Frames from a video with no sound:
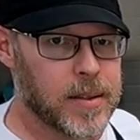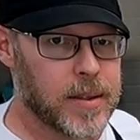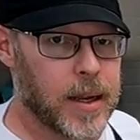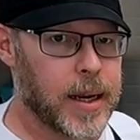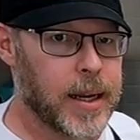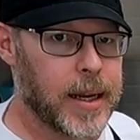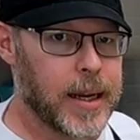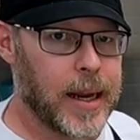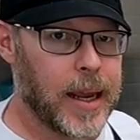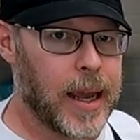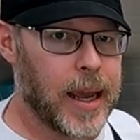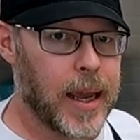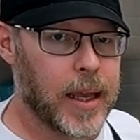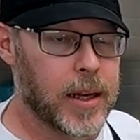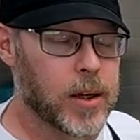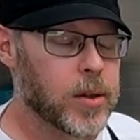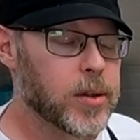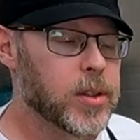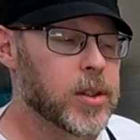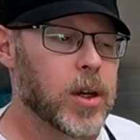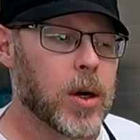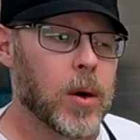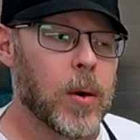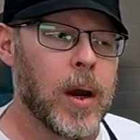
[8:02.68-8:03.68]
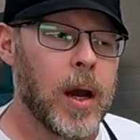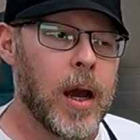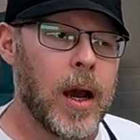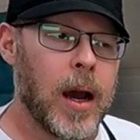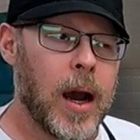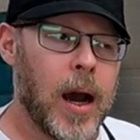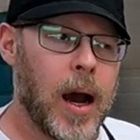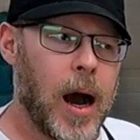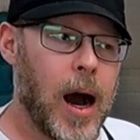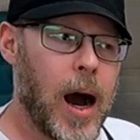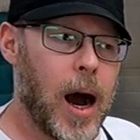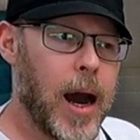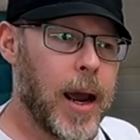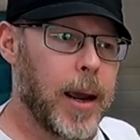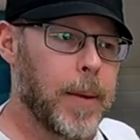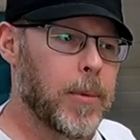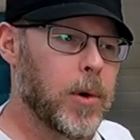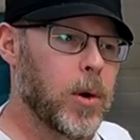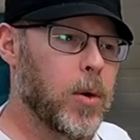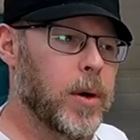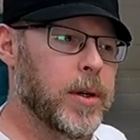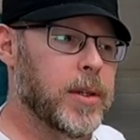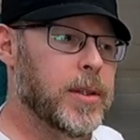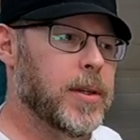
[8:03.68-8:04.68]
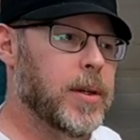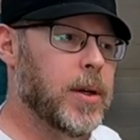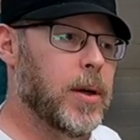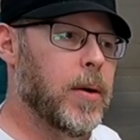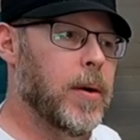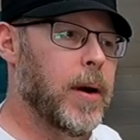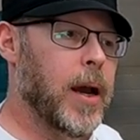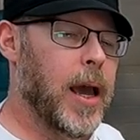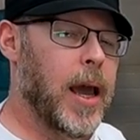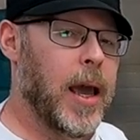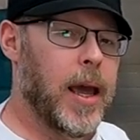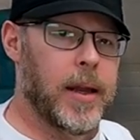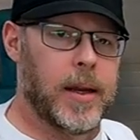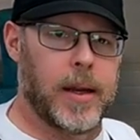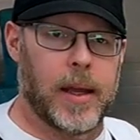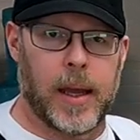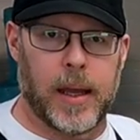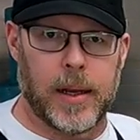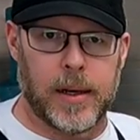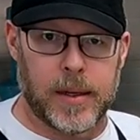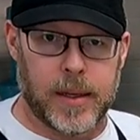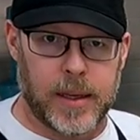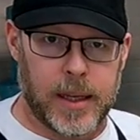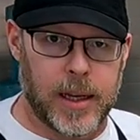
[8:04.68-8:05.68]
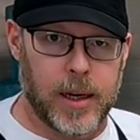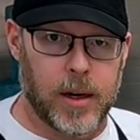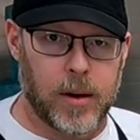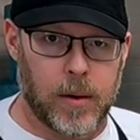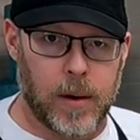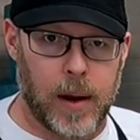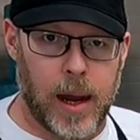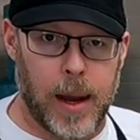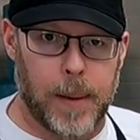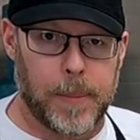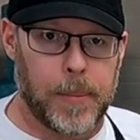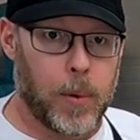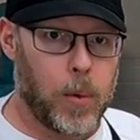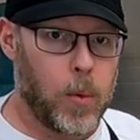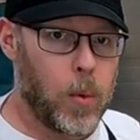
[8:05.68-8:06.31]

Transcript: as I can handle, so I'm going to go ahead and gear up